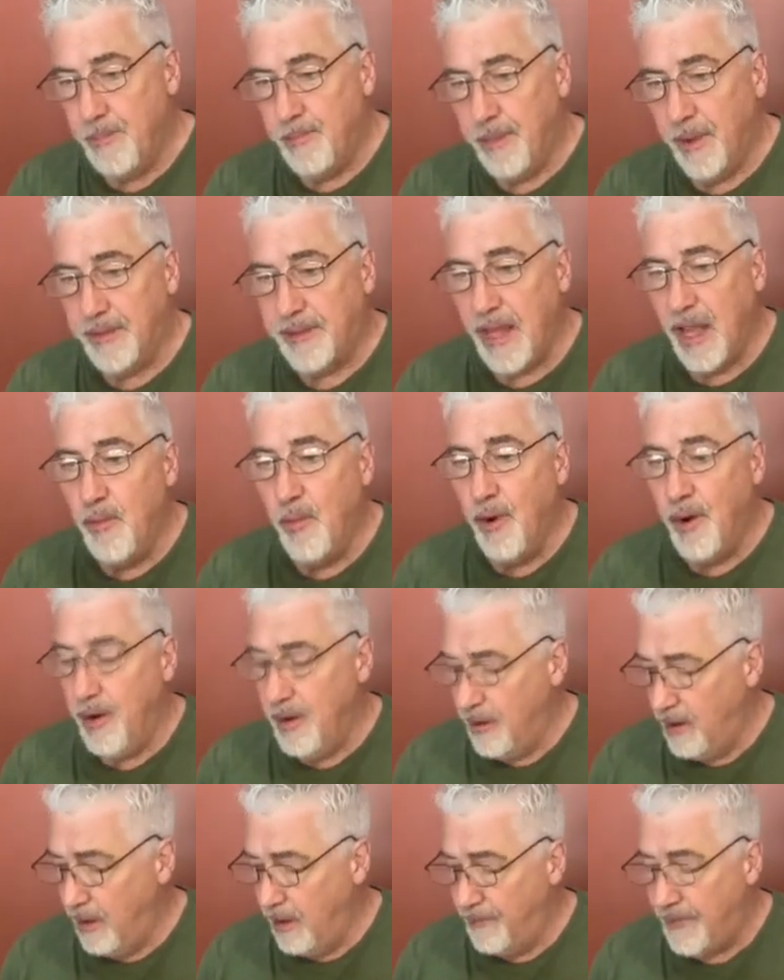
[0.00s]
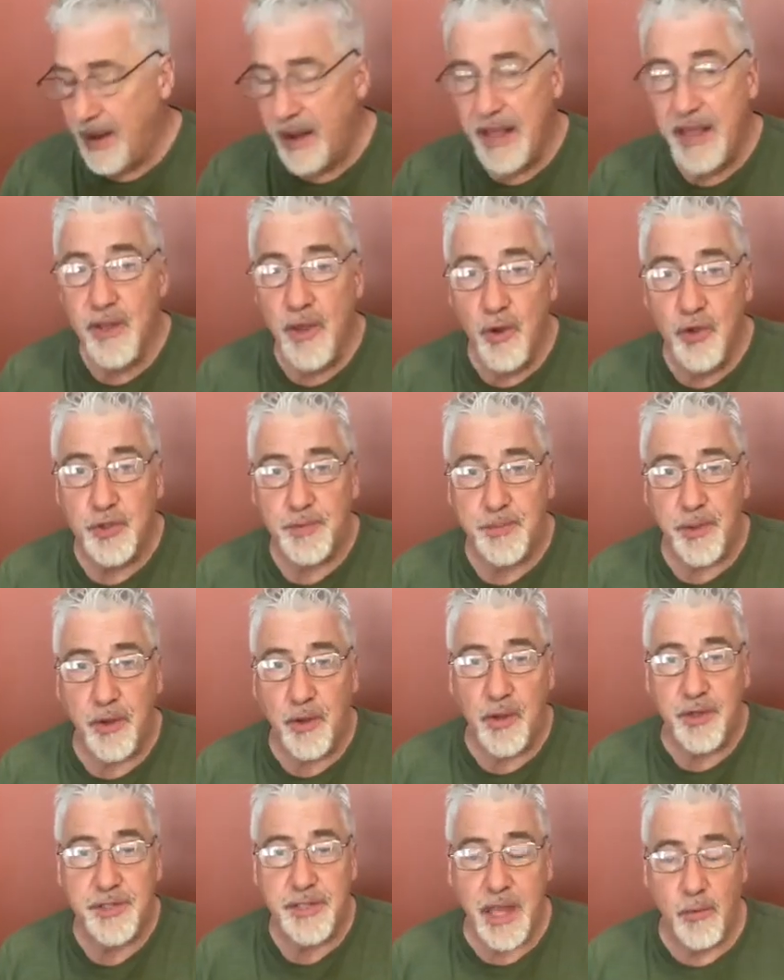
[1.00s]
but they weren't of any use
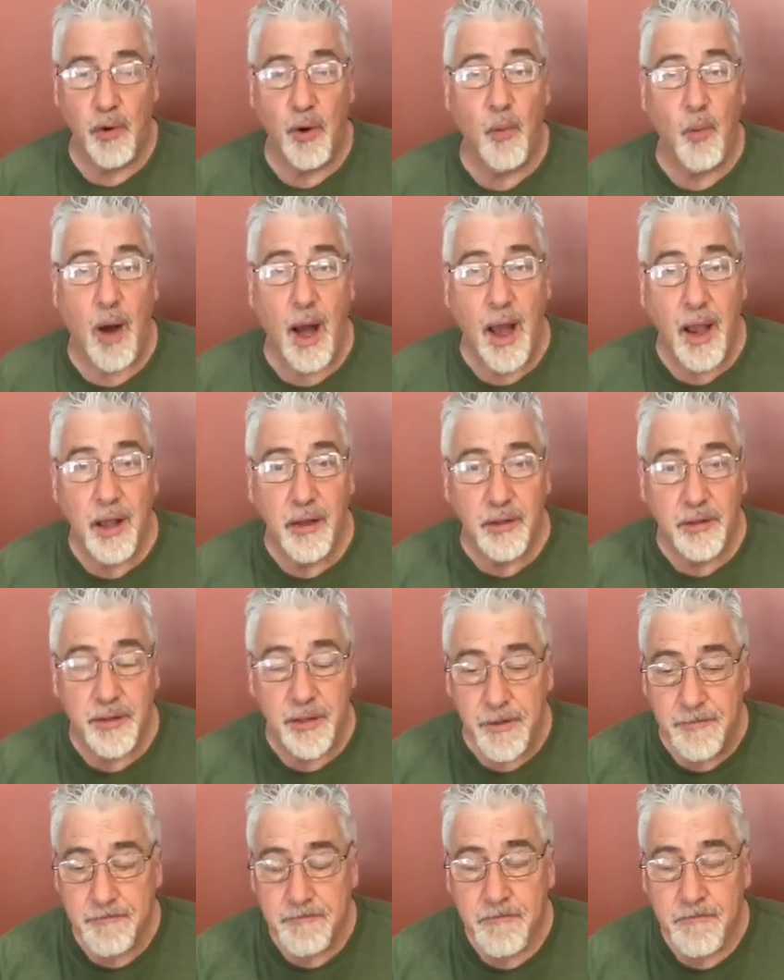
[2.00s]
because they were wild.